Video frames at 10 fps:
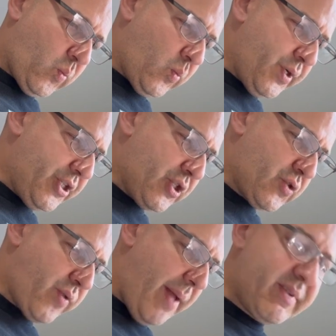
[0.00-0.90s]
we
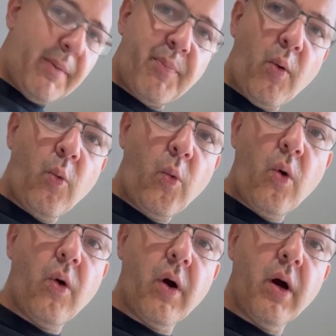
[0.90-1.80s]
just wrapped up a
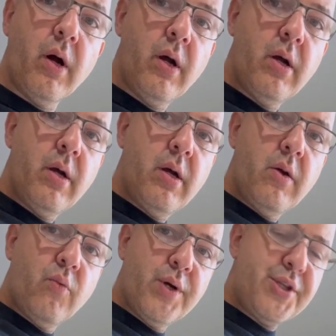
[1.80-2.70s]
war
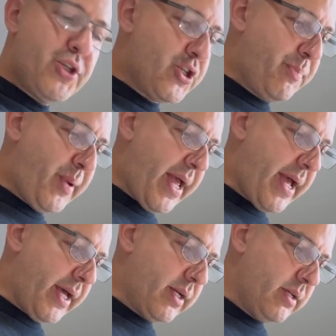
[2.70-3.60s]
with
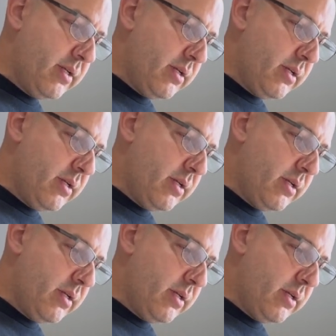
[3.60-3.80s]
Japan